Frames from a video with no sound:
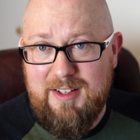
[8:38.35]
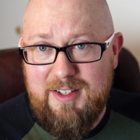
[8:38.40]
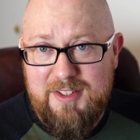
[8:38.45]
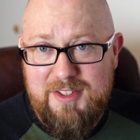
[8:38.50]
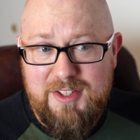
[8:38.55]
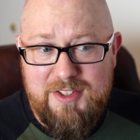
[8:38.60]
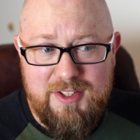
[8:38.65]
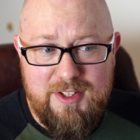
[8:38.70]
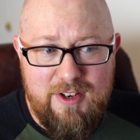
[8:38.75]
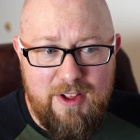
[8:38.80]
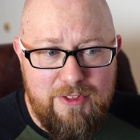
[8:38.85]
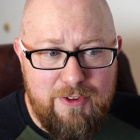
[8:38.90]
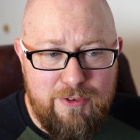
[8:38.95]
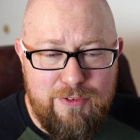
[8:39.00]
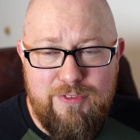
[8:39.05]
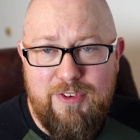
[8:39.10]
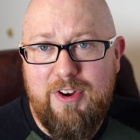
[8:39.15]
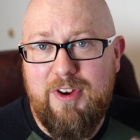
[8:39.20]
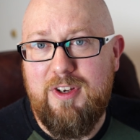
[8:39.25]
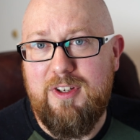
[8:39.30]
this is another
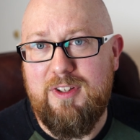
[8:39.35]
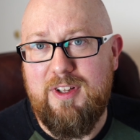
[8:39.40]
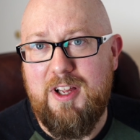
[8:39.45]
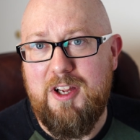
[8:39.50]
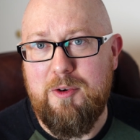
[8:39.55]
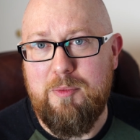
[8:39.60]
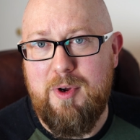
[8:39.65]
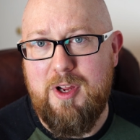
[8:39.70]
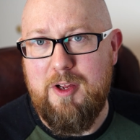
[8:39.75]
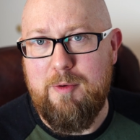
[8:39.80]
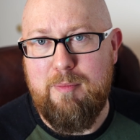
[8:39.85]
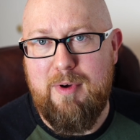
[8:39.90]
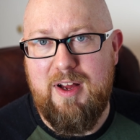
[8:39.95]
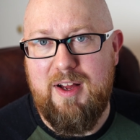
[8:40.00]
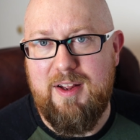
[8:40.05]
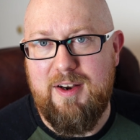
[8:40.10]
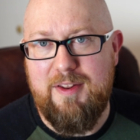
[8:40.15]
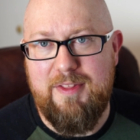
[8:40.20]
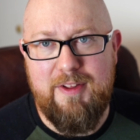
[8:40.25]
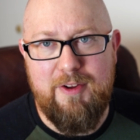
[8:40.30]
very lightweight
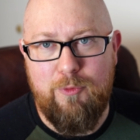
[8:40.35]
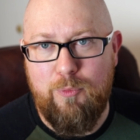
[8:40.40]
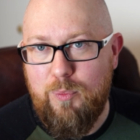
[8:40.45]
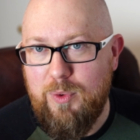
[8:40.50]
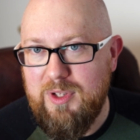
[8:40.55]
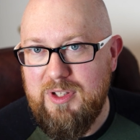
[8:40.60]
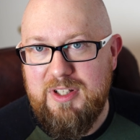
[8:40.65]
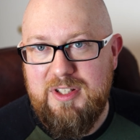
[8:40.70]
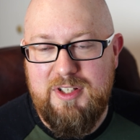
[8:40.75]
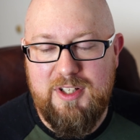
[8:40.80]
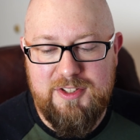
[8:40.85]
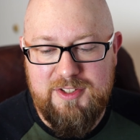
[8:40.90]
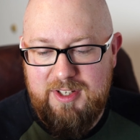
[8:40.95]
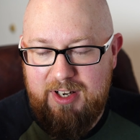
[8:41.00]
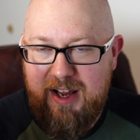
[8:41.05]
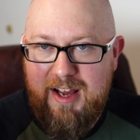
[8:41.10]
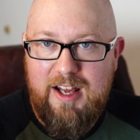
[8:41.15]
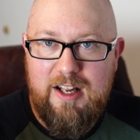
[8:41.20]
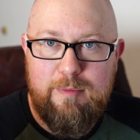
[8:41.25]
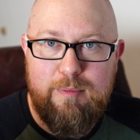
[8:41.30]
mod that really doesn't
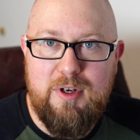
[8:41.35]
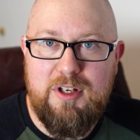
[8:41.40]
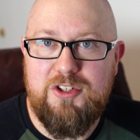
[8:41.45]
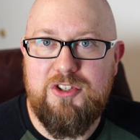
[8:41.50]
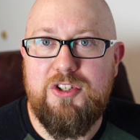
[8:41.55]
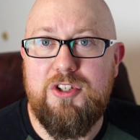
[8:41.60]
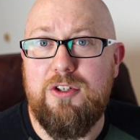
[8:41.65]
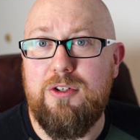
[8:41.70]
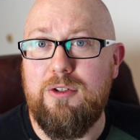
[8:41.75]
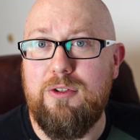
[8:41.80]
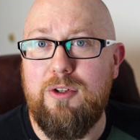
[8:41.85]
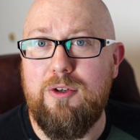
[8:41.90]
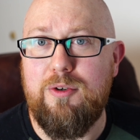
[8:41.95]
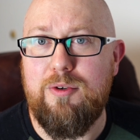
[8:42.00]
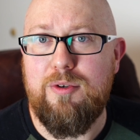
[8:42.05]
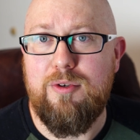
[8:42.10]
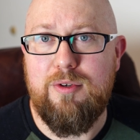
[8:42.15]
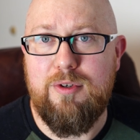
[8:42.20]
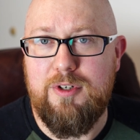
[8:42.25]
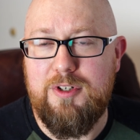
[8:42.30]
add much to your
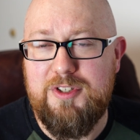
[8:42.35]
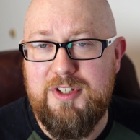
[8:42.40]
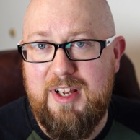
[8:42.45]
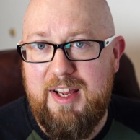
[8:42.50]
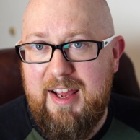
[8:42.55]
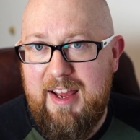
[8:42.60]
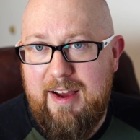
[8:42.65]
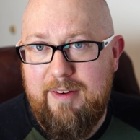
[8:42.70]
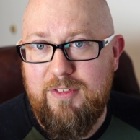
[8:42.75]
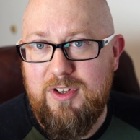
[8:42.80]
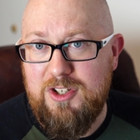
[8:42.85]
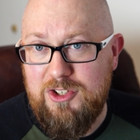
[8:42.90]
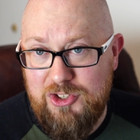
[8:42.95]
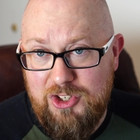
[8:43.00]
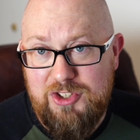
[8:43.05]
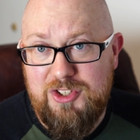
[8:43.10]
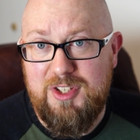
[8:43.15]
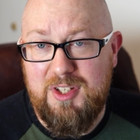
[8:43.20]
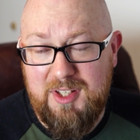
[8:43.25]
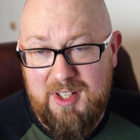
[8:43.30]
load order to have it
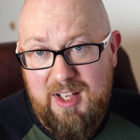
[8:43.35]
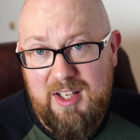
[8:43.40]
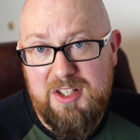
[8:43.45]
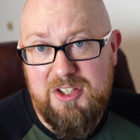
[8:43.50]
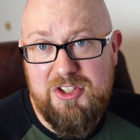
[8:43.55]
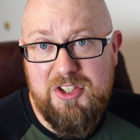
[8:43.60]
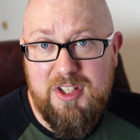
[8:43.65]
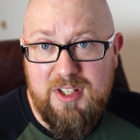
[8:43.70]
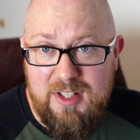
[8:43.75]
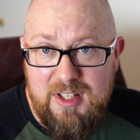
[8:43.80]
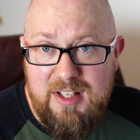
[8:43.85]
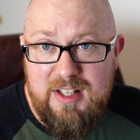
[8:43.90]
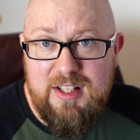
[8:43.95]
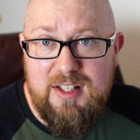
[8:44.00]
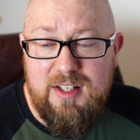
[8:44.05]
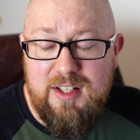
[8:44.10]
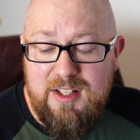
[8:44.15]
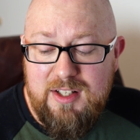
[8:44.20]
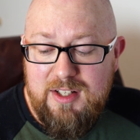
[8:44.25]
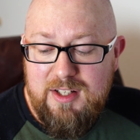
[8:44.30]
just in case you need
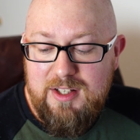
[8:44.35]
it.